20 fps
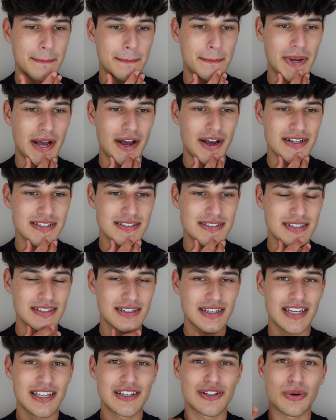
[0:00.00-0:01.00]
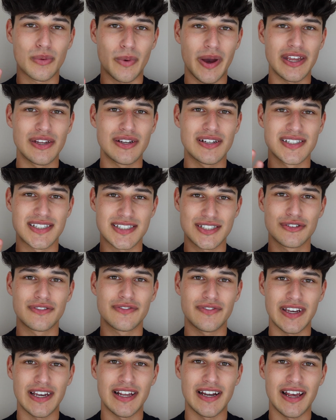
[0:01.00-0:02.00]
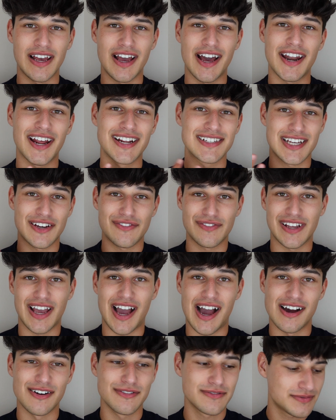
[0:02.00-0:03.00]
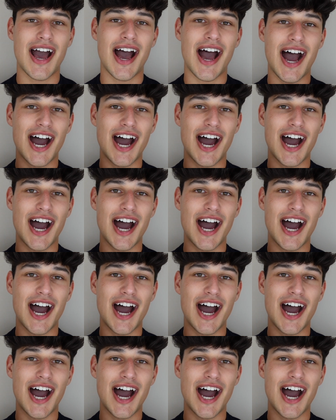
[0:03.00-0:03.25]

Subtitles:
but either way, you can still feel it, and I definitely have.